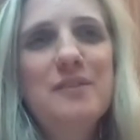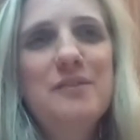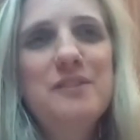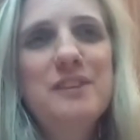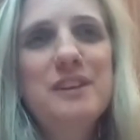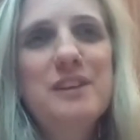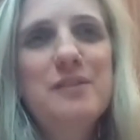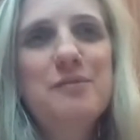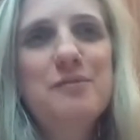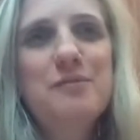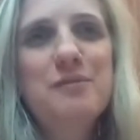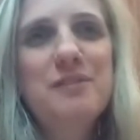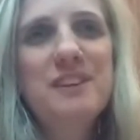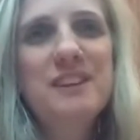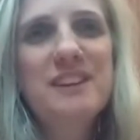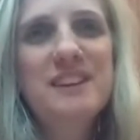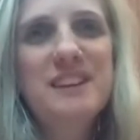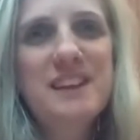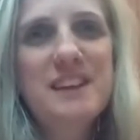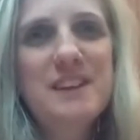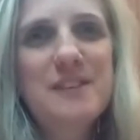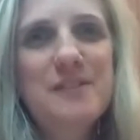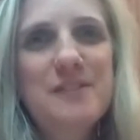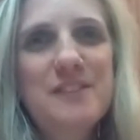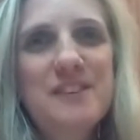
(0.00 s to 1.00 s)
different
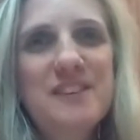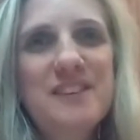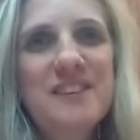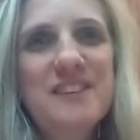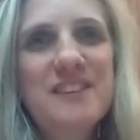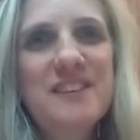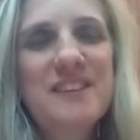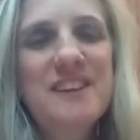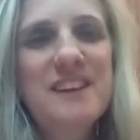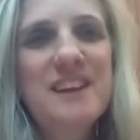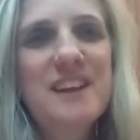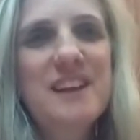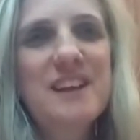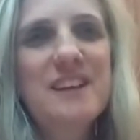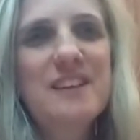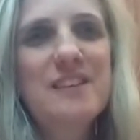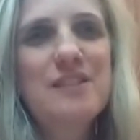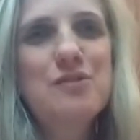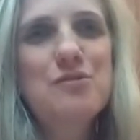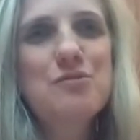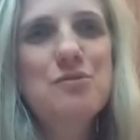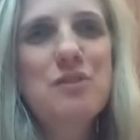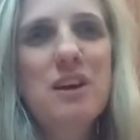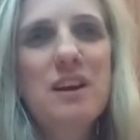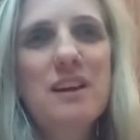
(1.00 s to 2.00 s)
gifts and things,
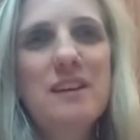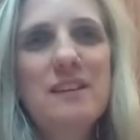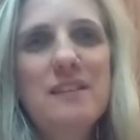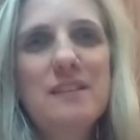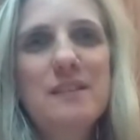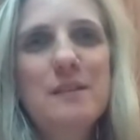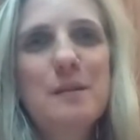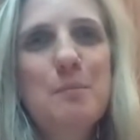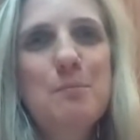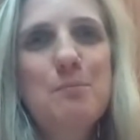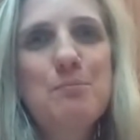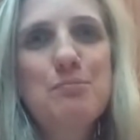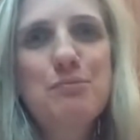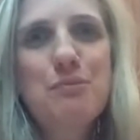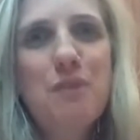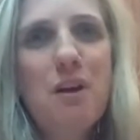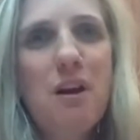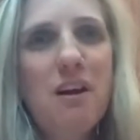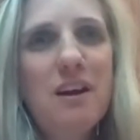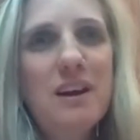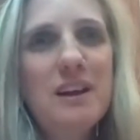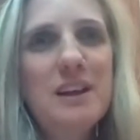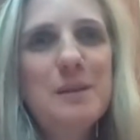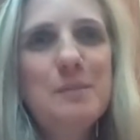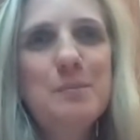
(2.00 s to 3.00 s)
tried to
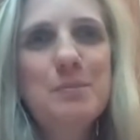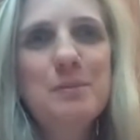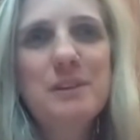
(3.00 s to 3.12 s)
bribe,